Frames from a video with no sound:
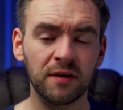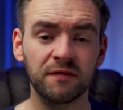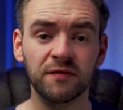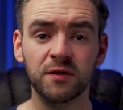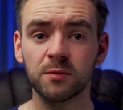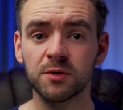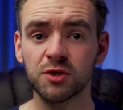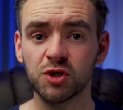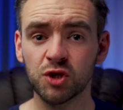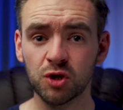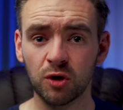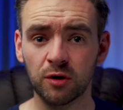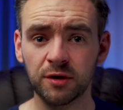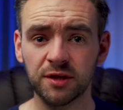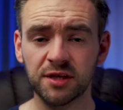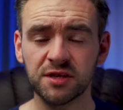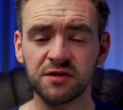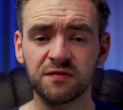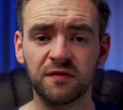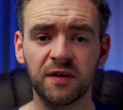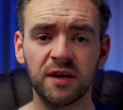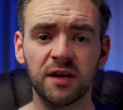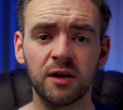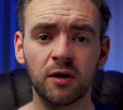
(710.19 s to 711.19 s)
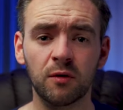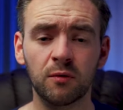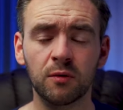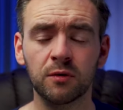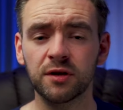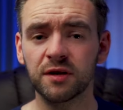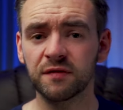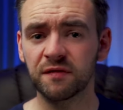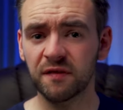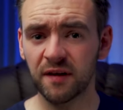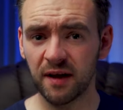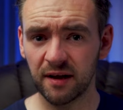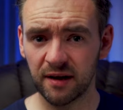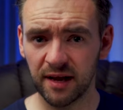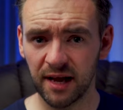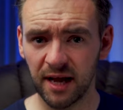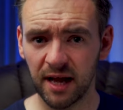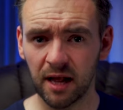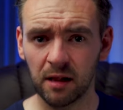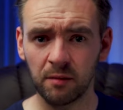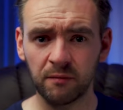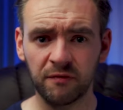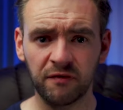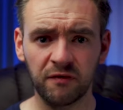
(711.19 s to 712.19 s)
If you enjoyed this video or you found it
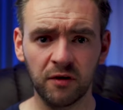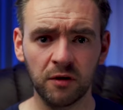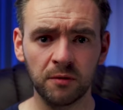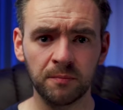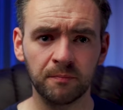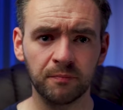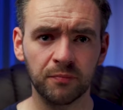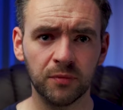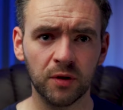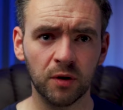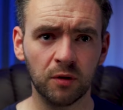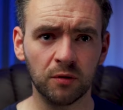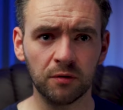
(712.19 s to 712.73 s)
helpful,